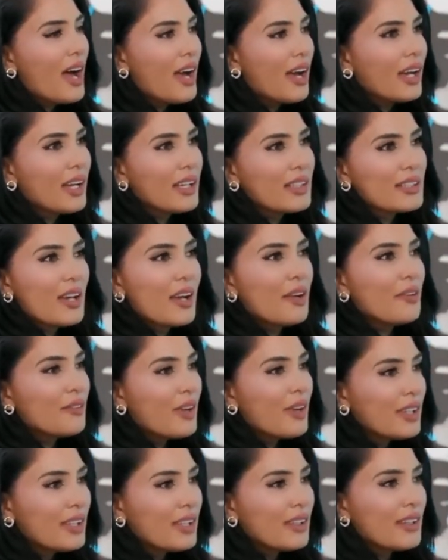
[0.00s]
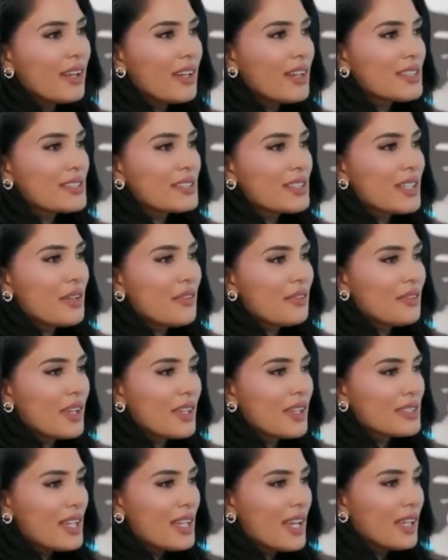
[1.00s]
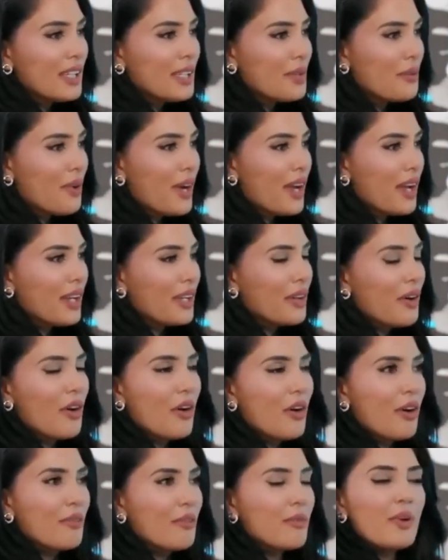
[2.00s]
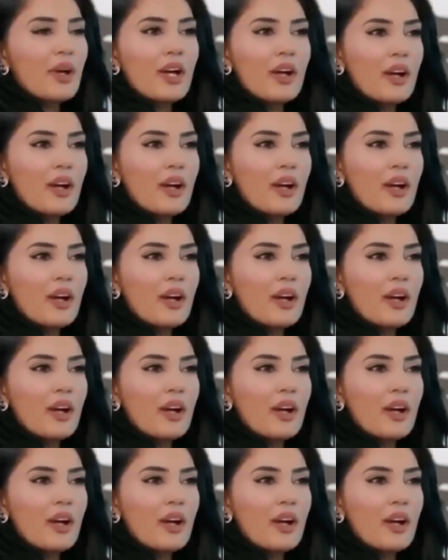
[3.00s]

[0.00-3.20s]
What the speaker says: And I recognize if there's any way of